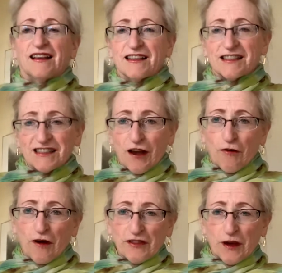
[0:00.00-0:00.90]

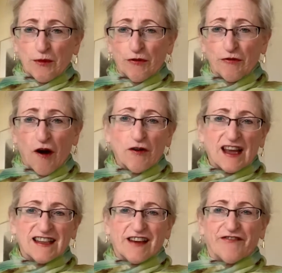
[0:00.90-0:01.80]
So the Baroque
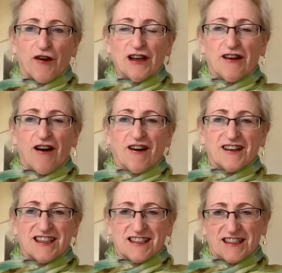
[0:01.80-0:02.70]
is a very long
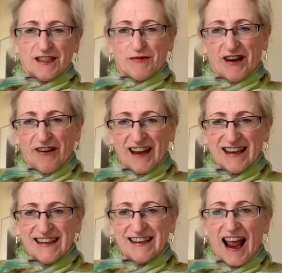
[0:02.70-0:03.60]
artistic
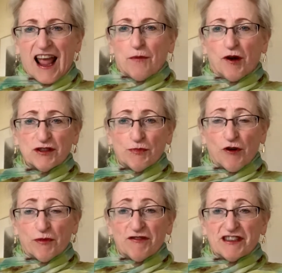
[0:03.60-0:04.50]
period. Most
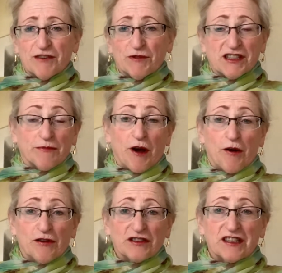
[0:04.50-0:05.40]
Baroque music was
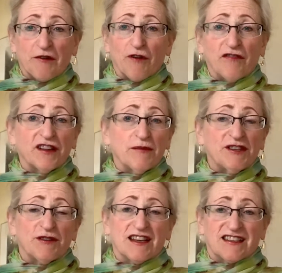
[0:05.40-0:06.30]
composed roughly
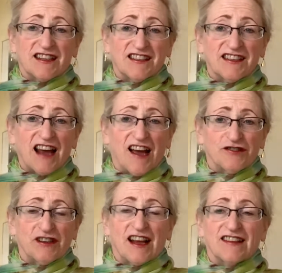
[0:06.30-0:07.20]
between
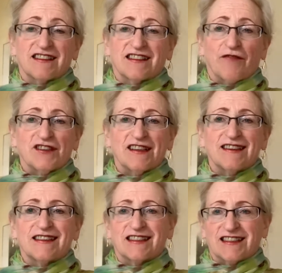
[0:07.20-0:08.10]
1600 and
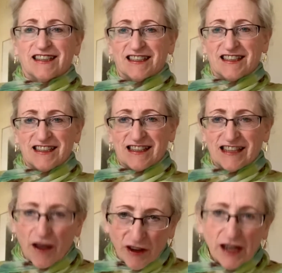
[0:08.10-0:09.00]

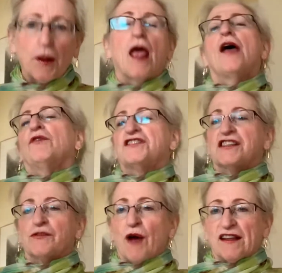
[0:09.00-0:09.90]
1767, which
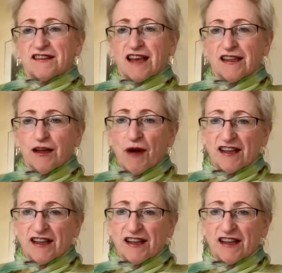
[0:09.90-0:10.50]
is when Telemann